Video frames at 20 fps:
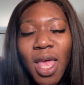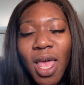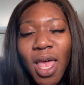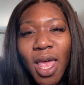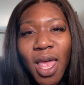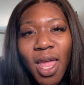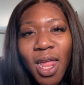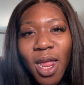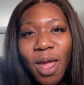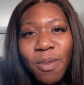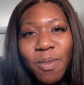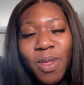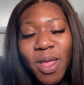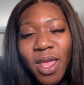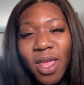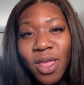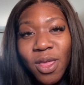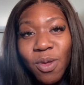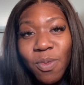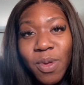And I'm
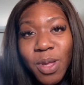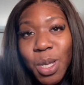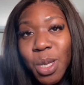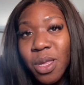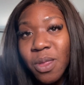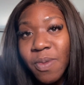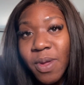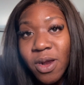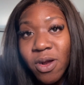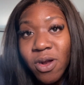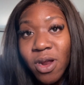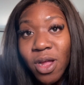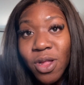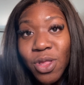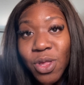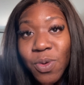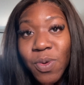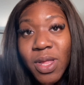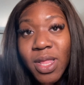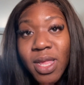like, you bitches better not
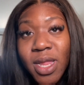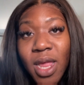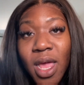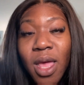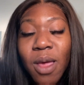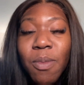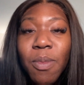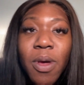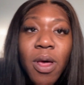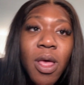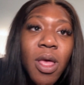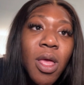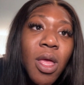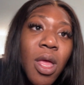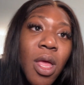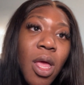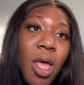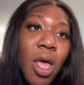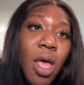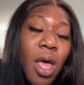do it today, but
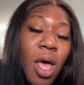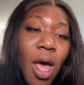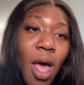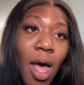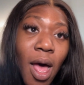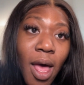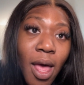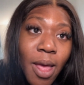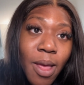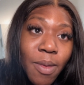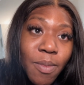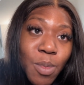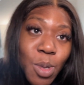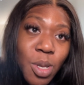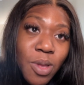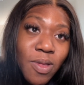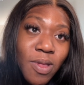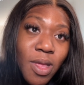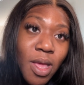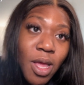I'm
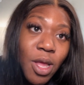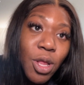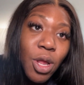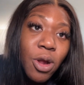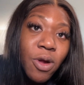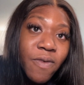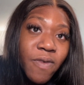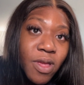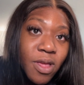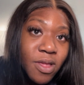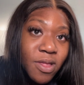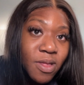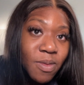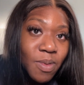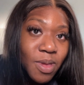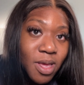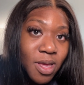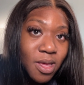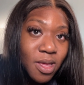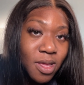just like nervous
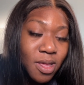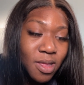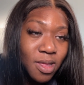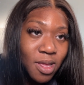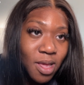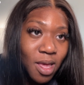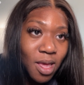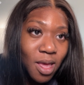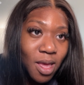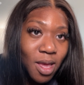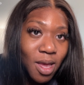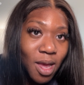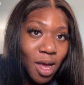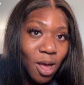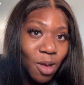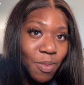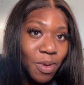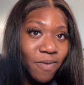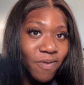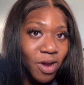because like
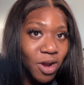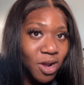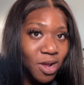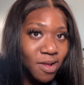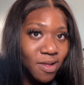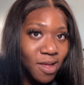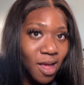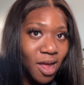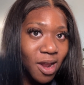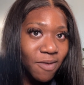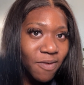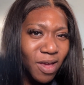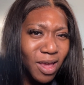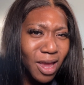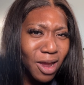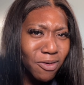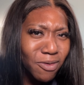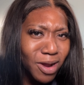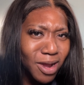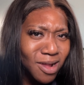I'll be very sad if I
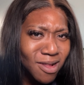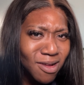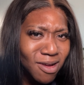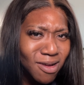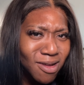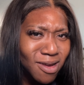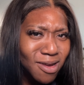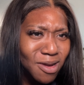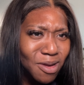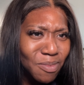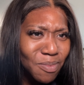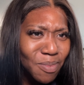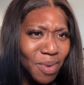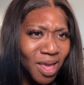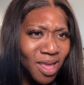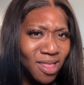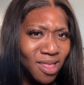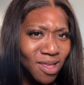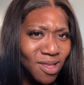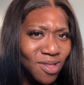get rained on in a
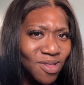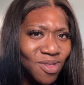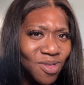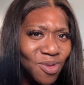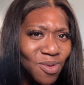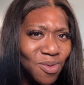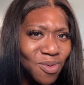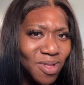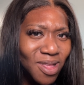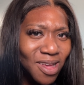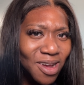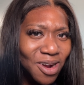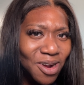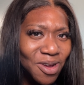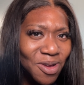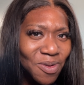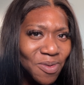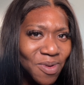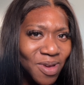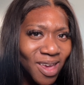bathing suit. Like, are
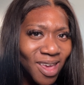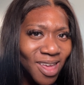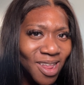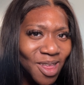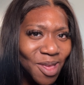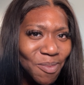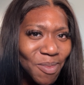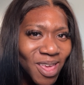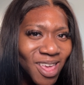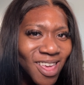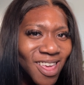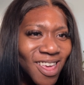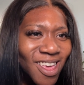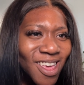you kidding me?